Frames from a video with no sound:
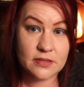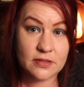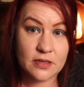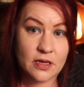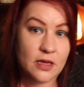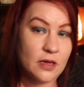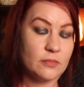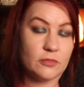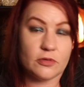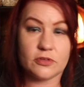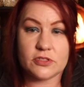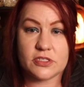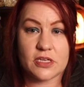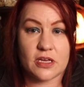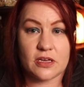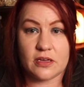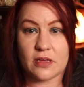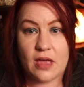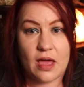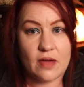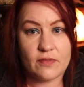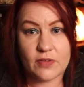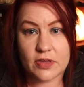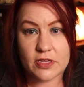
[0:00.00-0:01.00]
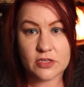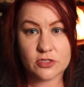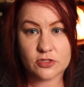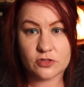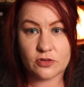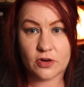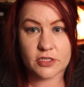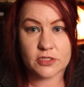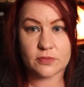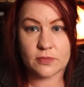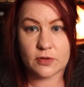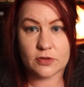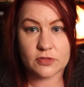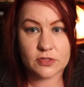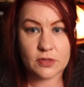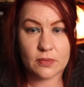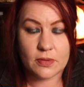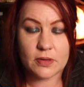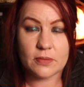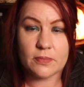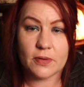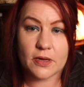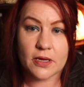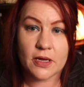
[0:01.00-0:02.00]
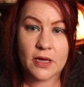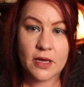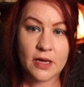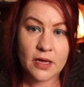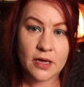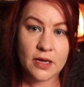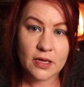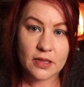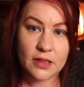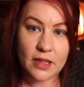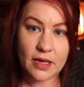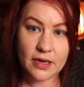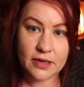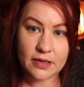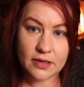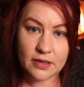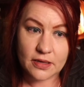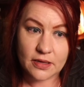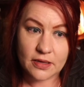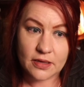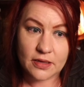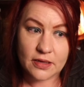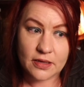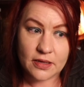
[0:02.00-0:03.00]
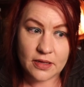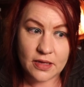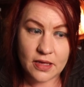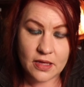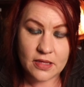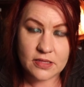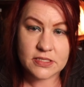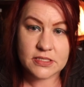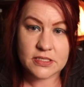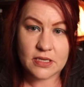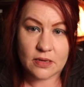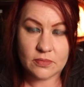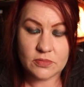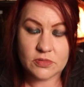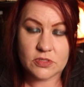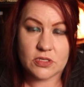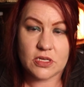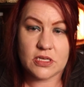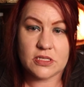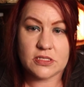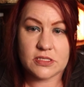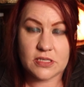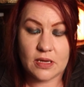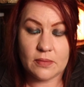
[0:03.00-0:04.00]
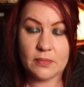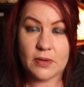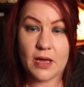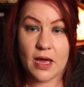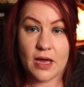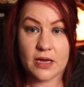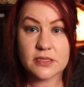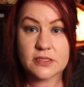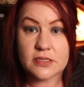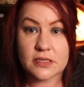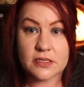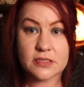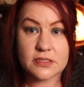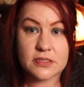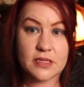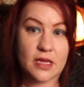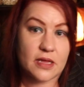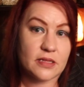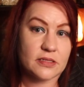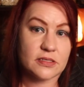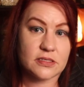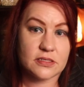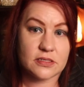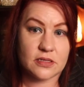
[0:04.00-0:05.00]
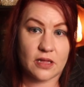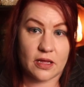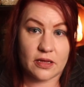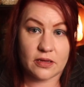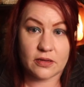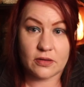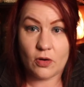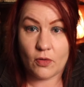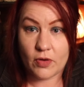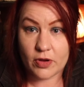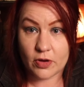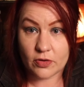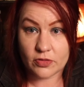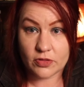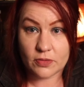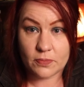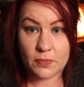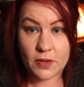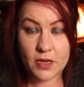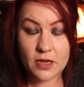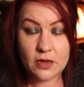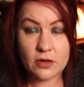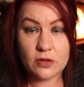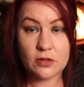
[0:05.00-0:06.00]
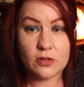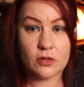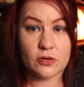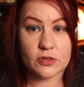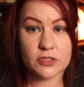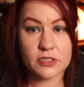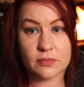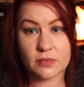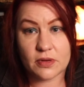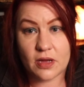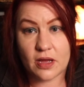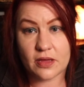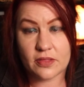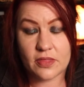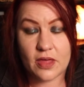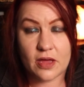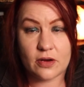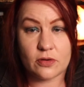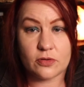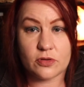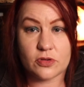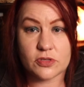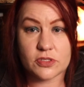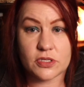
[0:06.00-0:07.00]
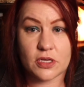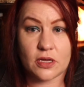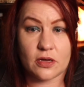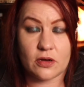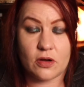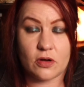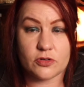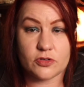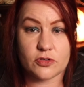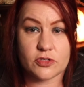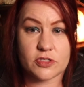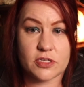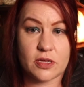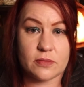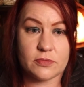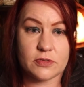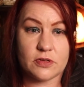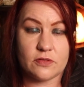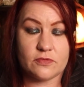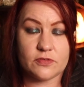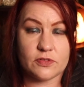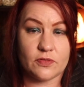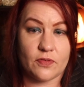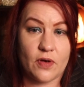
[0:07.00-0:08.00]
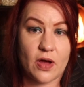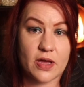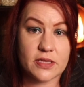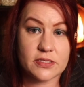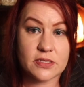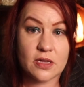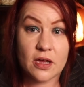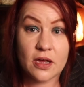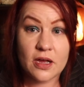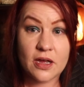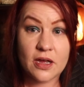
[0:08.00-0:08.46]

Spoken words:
I'm not saying have a hysterectomy or something, but like in some cases, that's like going on the pill or something like that, or using a contraceptive device,